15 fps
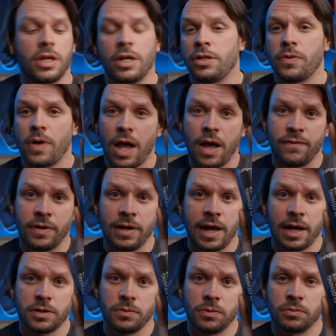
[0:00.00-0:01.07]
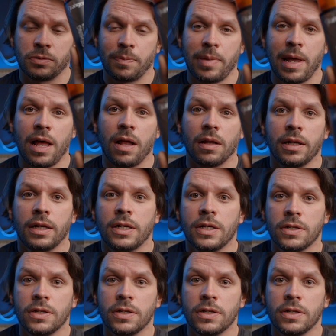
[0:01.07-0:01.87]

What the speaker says: and you have an actual Repel.